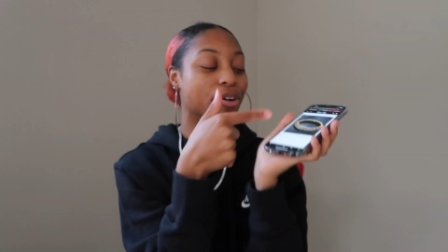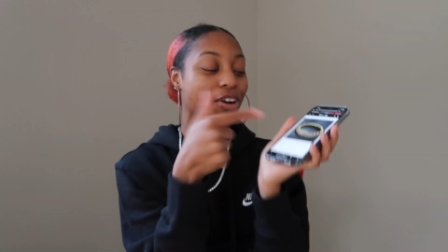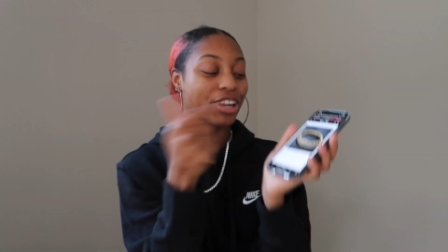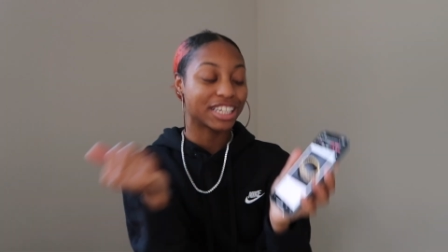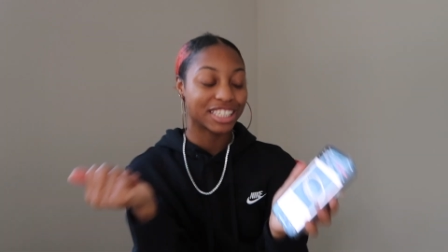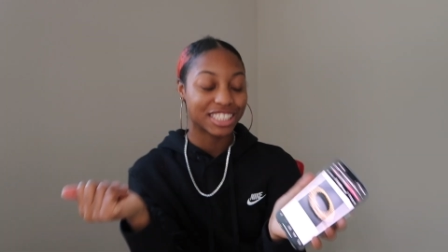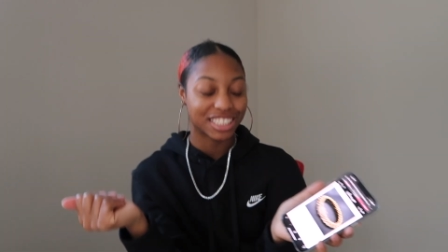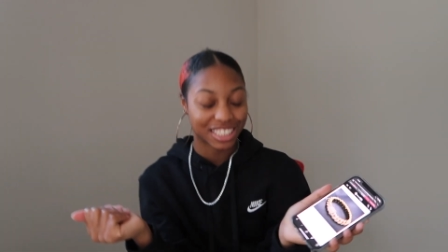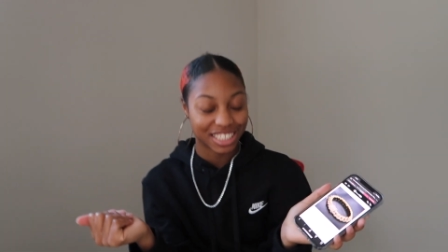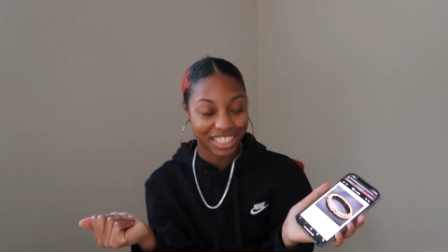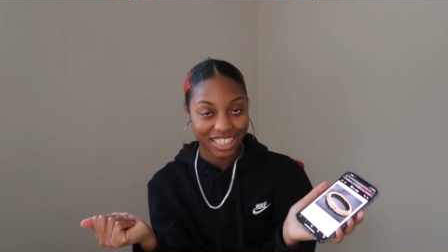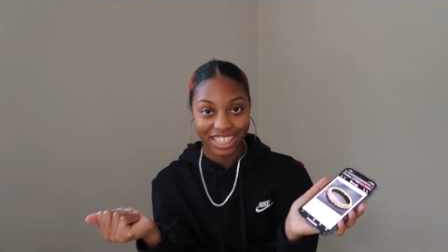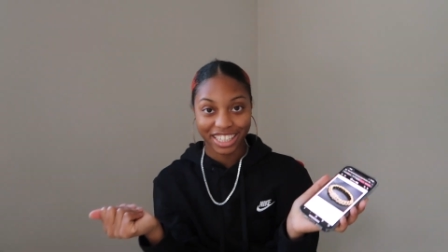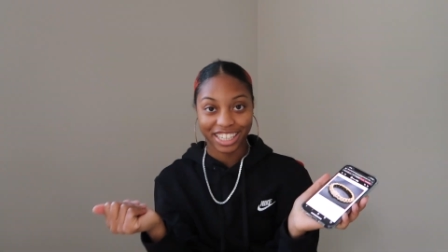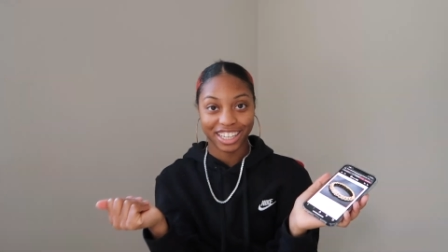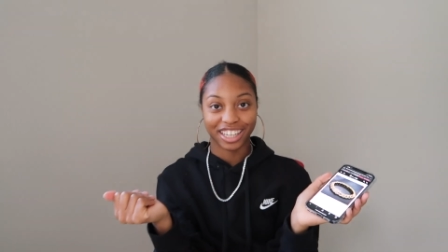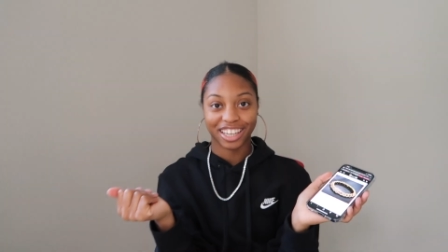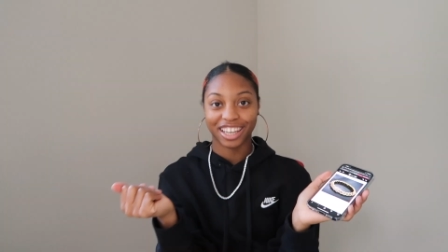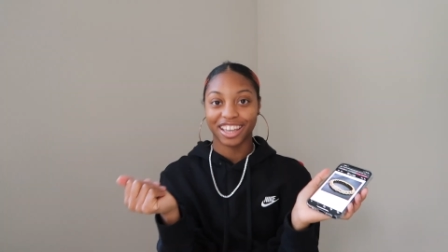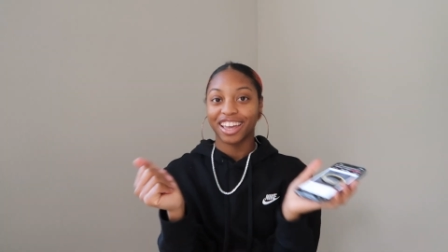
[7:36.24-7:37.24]

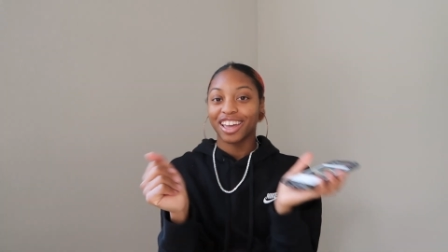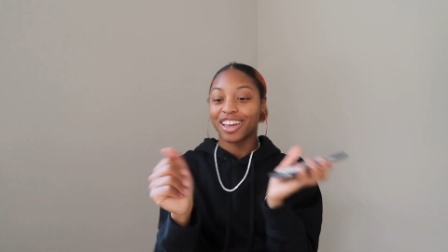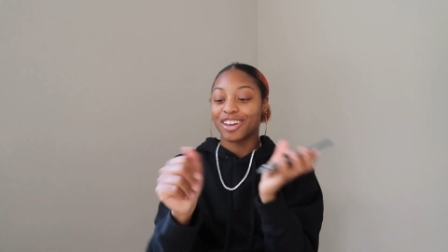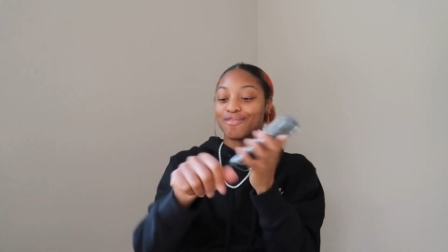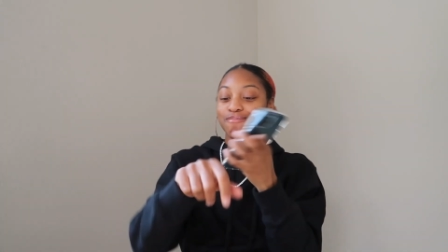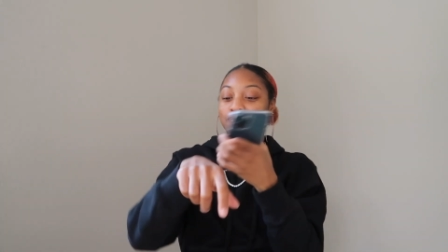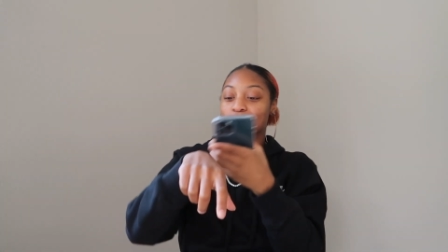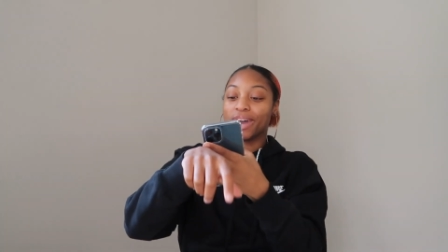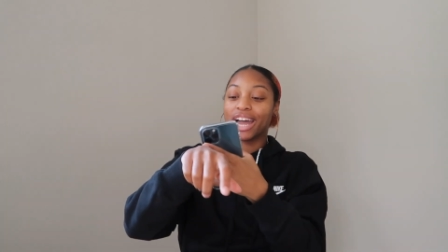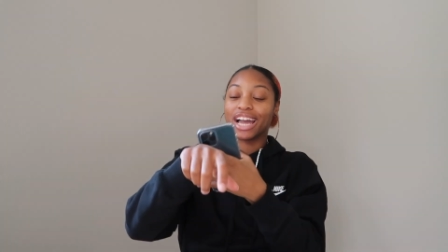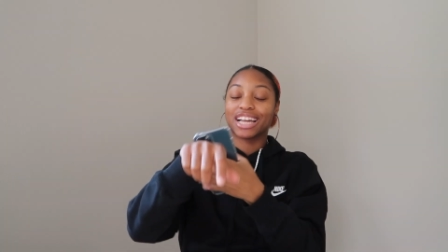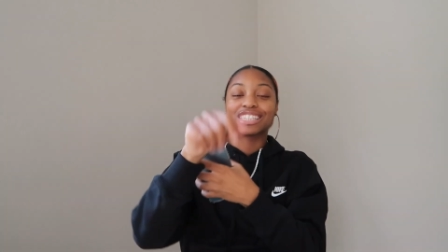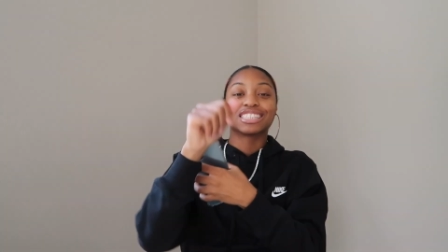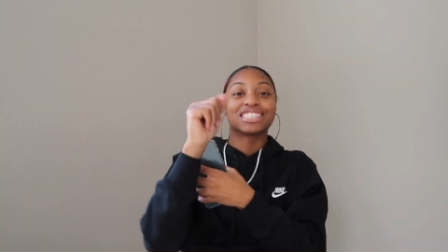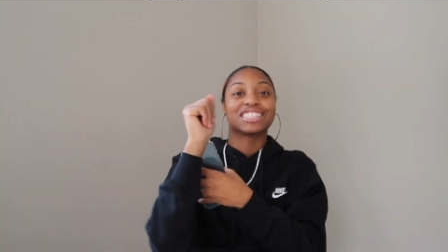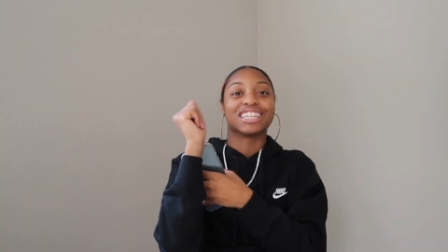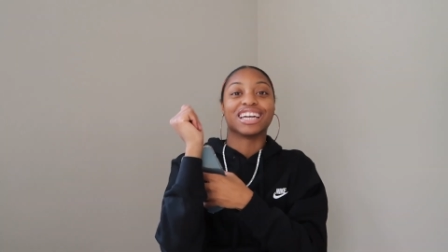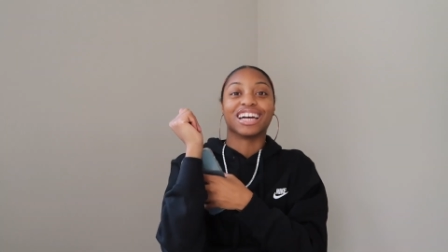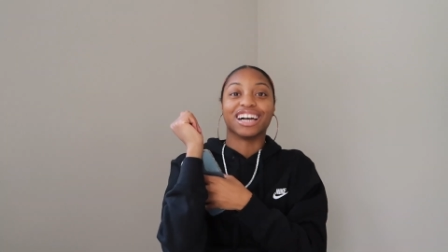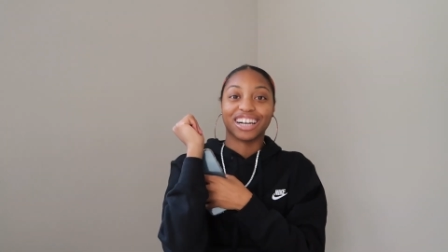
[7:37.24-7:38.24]
bracelet,
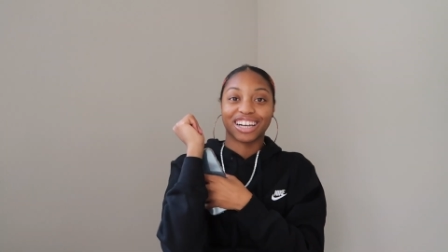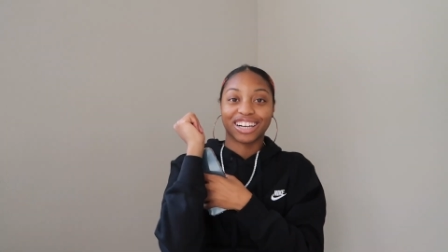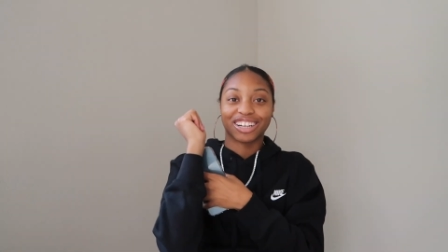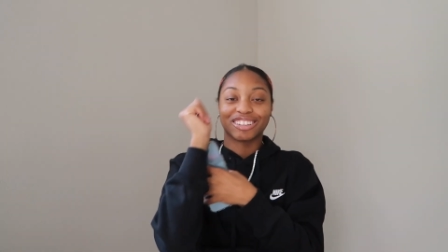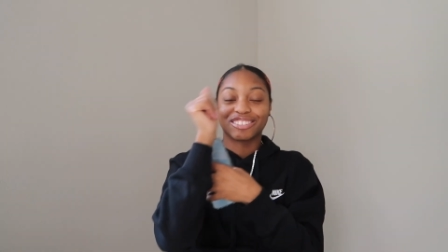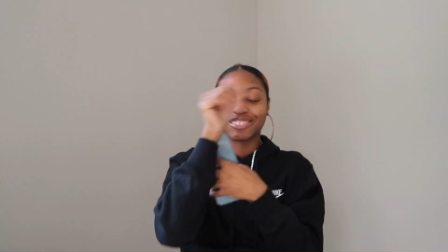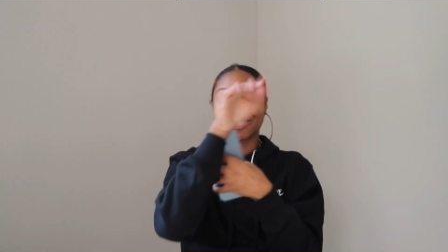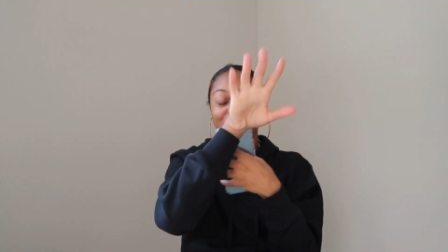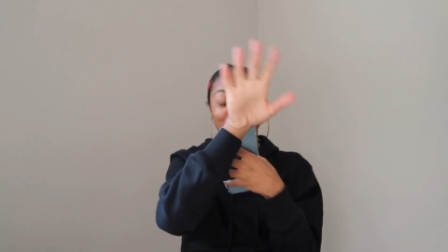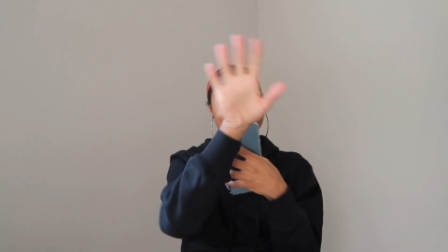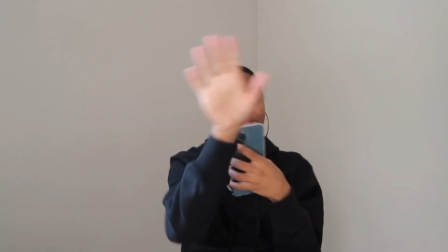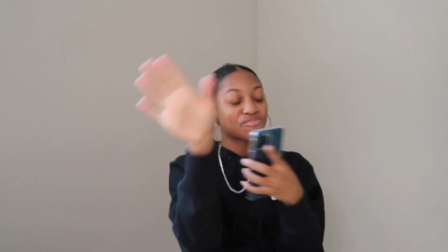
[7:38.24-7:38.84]
match it up.